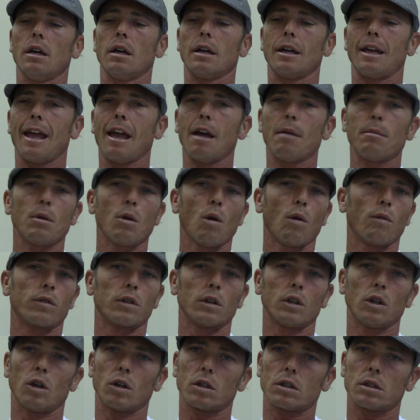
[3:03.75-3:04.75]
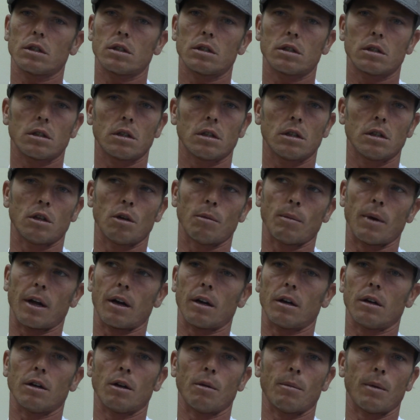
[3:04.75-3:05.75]
can't be overlooked no
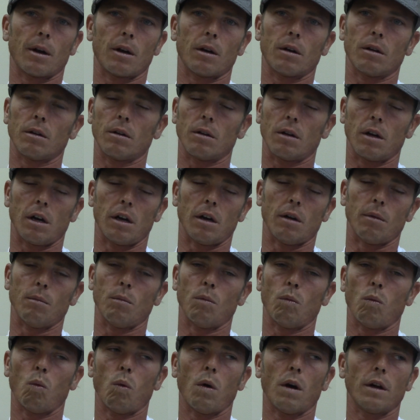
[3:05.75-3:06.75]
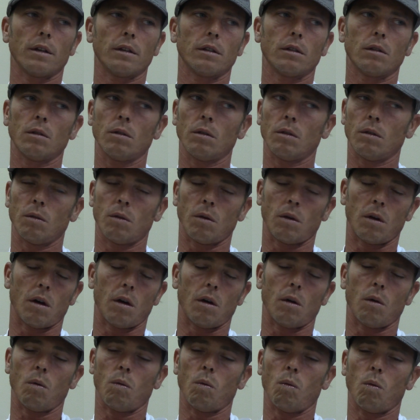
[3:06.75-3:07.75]
matter
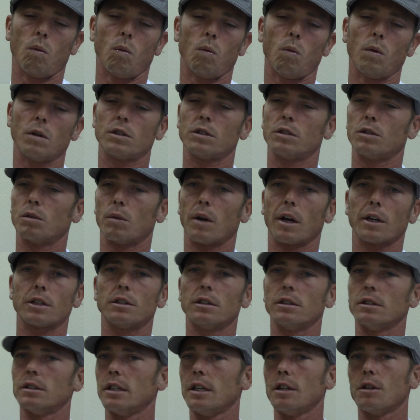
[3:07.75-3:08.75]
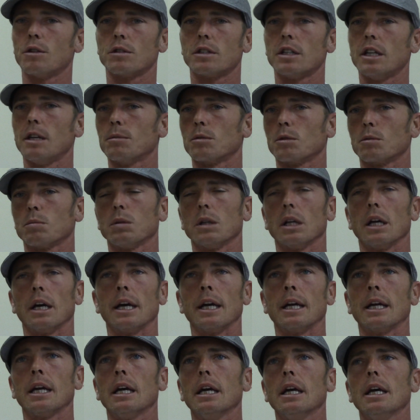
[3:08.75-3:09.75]
which directions either teams are
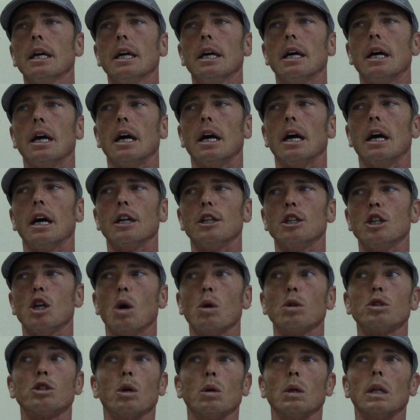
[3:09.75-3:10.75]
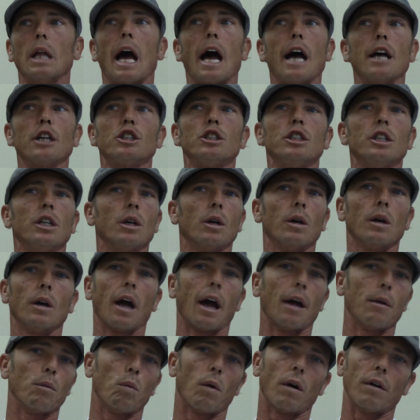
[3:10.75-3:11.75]
playing. Neosho last year
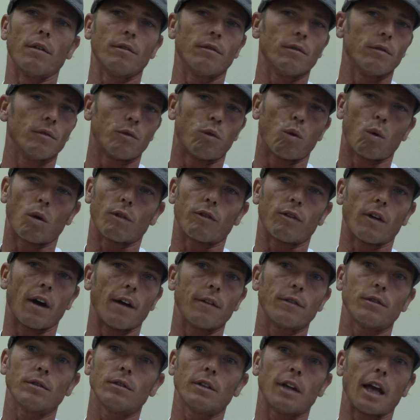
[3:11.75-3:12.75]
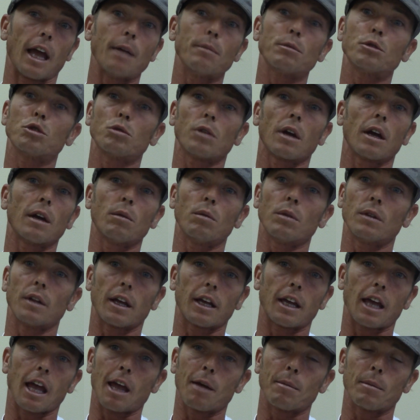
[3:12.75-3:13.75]
had won 4 or 5 games straight when
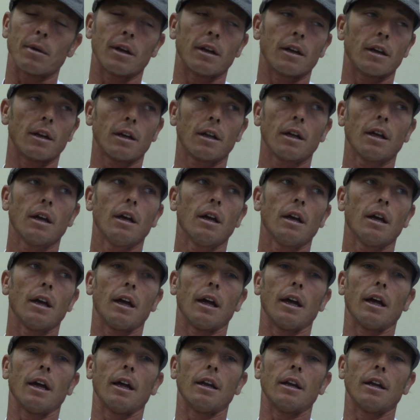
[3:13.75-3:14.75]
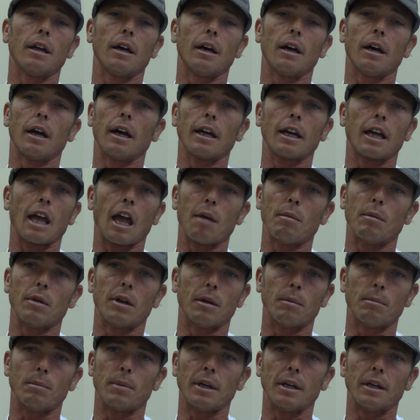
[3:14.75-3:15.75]
they came in and came
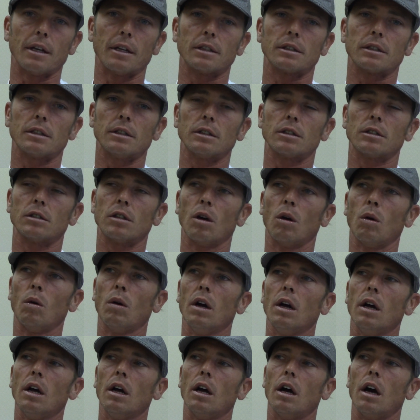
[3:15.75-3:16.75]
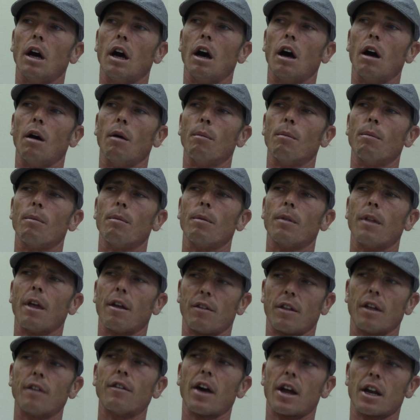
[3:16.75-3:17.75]
in and beat us, and so
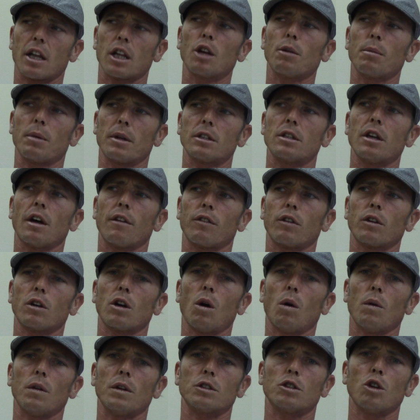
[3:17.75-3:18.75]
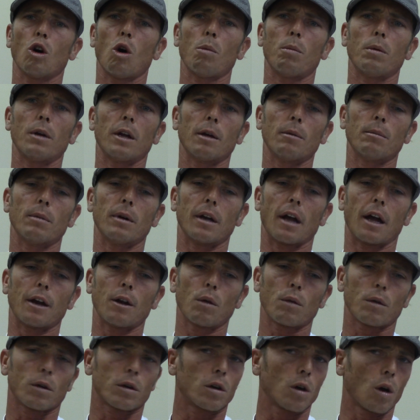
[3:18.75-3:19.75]
they've had a little bit tougher going this opening. But I
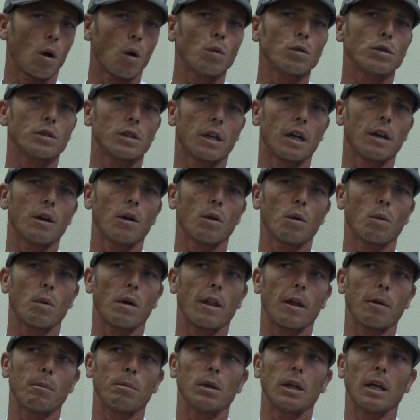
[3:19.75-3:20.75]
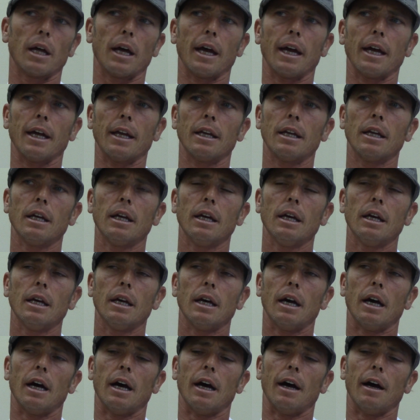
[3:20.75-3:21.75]
know their coach and I know the way they play, and
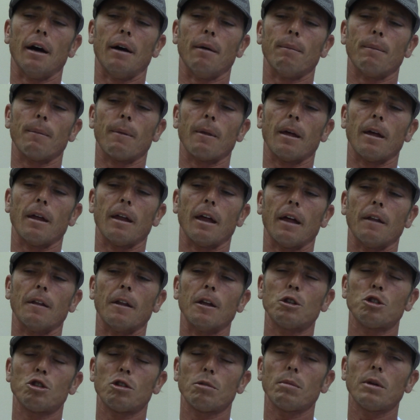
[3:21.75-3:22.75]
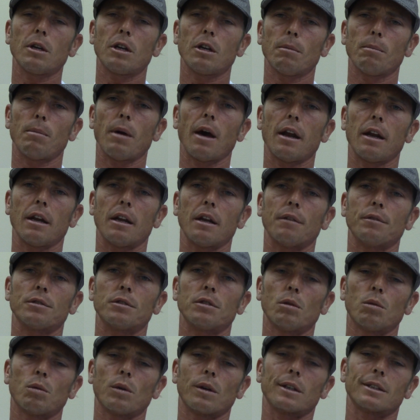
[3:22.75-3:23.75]
they should be competitive.
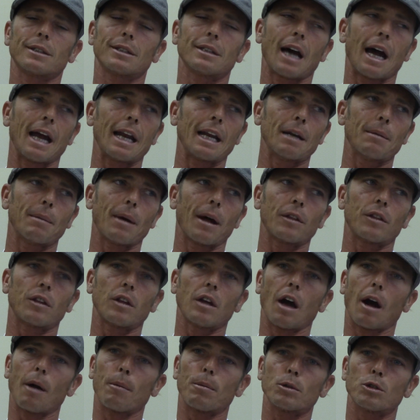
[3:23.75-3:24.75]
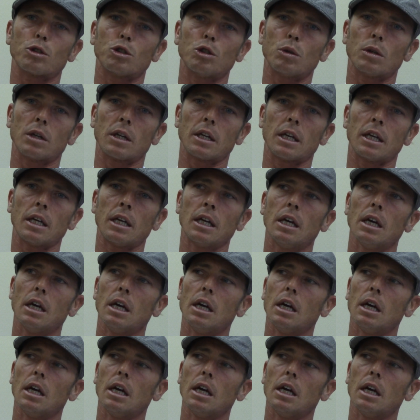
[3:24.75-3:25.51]
So we're excited about the opportunity